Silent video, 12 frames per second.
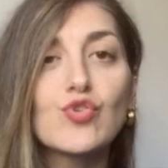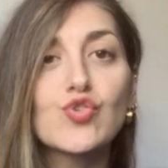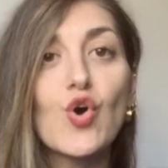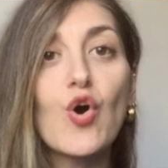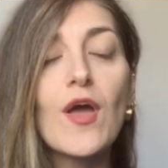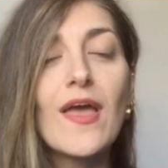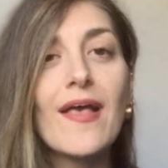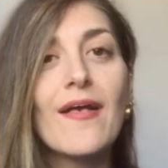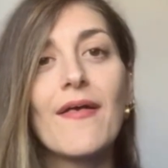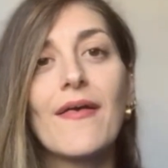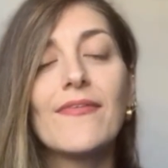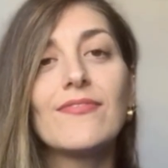So
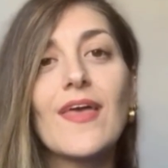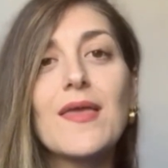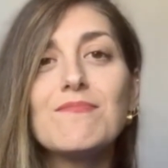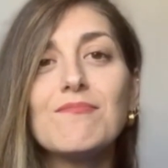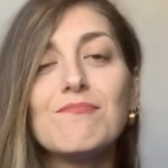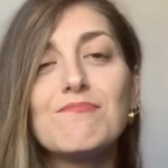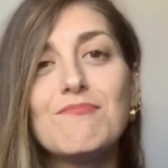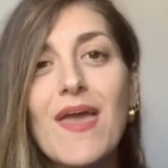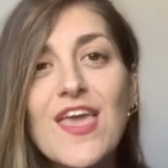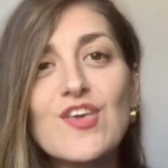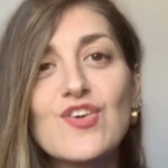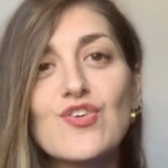they
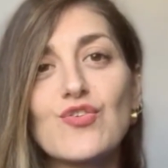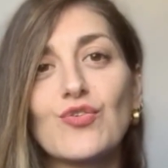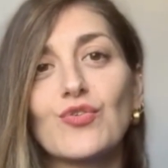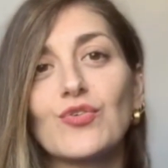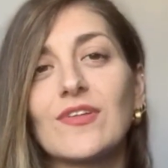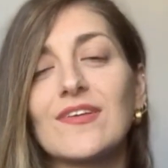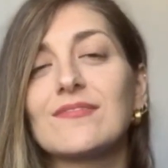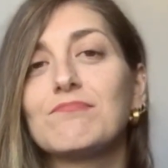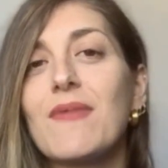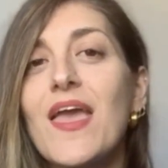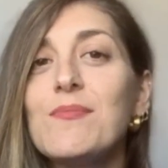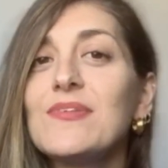
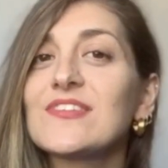maybe